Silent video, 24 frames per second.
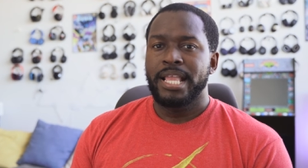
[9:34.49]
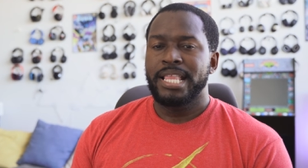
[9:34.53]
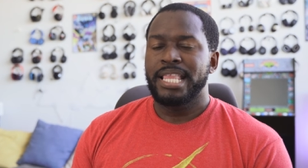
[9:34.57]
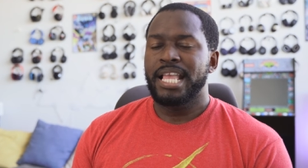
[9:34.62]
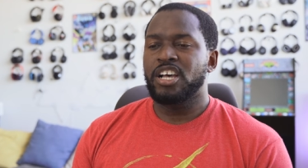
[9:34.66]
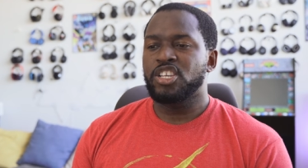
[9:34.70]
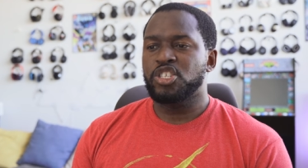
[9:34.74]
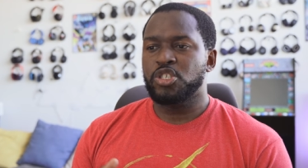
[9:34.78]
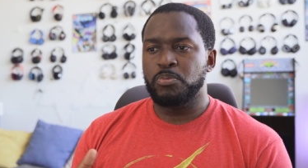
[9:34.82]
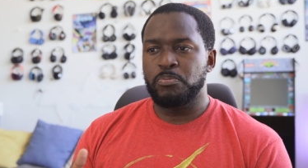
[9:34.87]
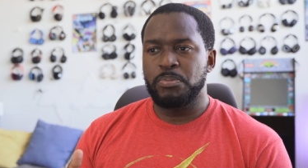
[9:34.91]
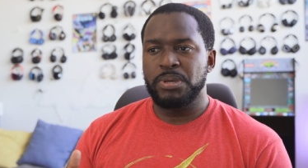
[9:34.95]

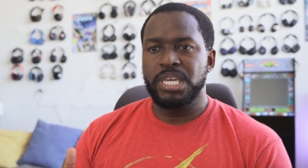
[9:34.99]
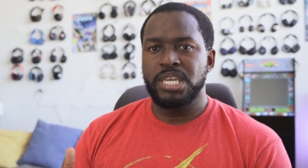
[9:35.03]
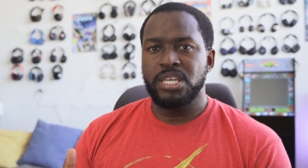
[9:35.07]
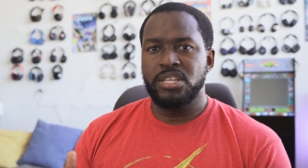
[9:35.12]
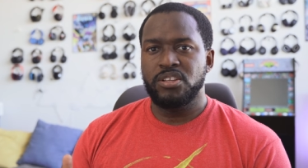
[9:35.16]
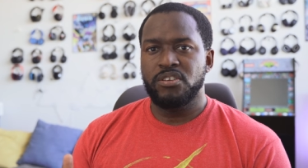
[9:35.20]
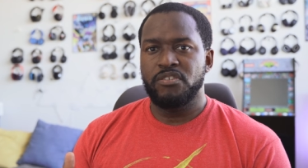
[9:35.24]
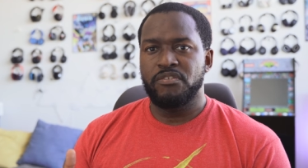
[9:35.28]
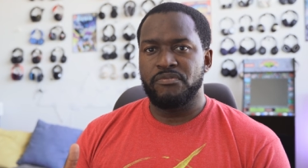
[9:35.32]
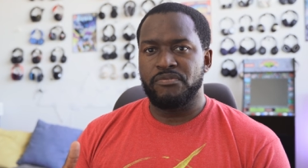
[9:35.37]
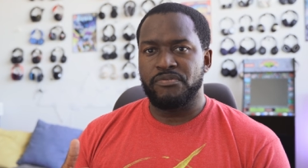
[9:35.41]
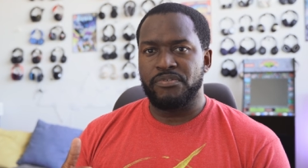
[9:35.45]
Now,
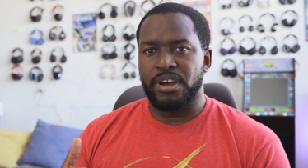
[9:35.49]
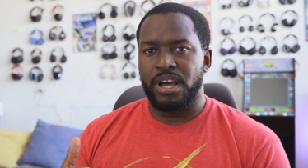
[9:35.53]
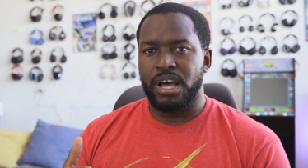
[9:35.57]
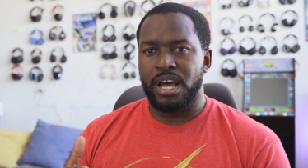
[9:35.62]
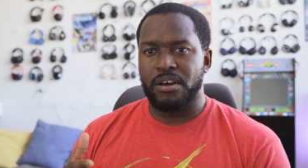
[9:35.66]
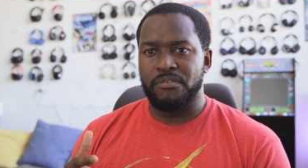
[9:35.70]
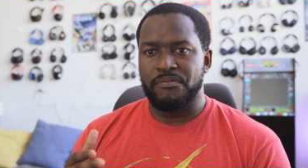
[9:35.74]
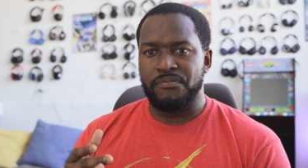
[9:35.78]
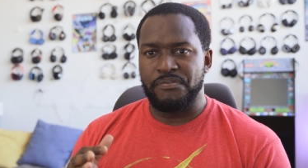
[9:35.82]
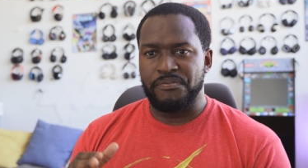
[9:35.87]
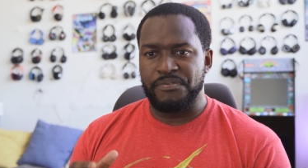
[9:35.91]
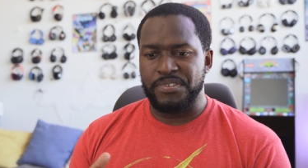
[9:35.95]
speaking of
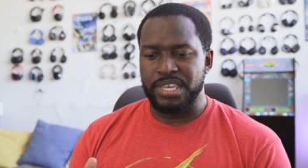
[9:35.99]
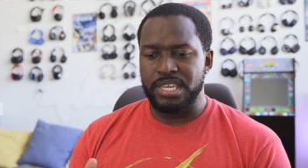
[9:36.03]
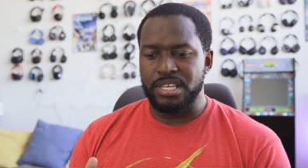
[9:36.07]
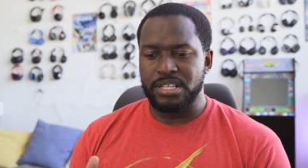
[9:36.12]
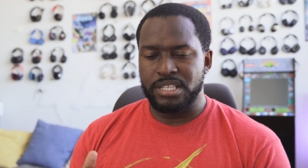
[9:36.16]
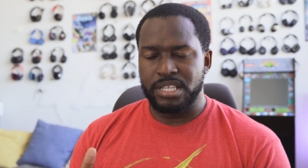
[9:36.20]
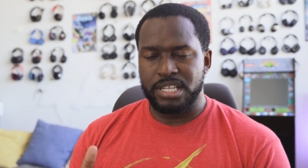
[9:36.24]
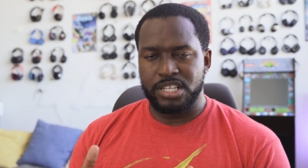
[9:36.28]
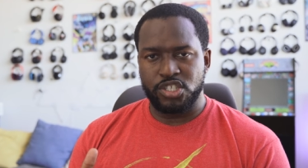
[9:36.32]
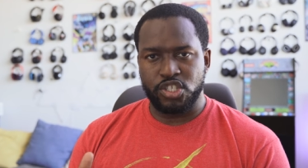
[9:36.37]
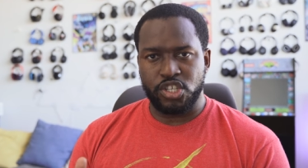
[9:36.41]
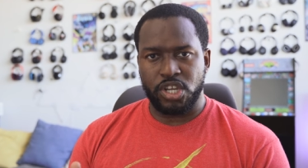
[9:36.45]

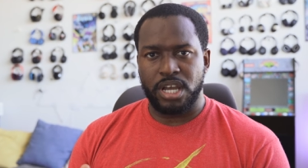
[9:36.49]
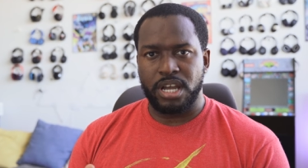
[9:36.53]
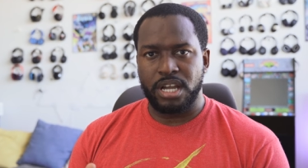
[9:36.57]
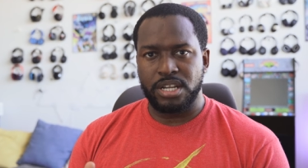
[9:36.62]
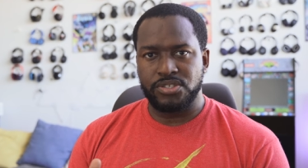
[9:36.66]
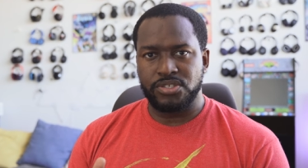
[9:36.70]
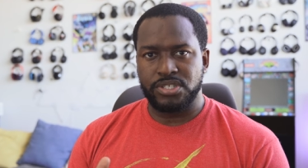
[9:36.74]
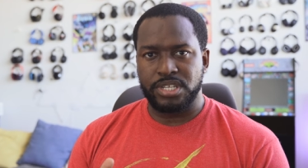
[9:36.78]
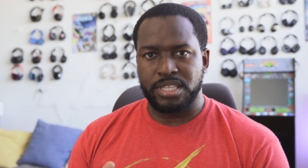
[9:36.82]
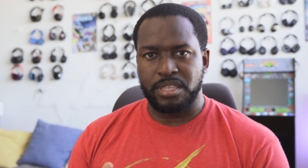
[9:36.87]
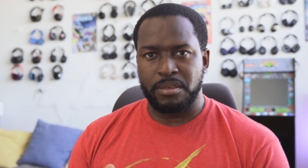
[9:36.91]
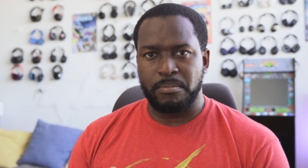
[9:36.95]
feel and
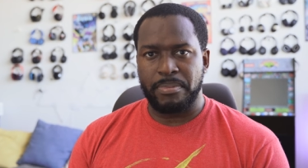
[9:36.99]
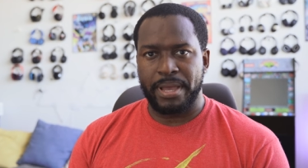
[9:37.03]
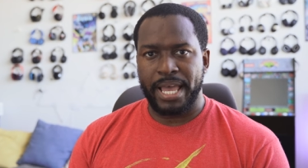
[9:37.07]
touch at the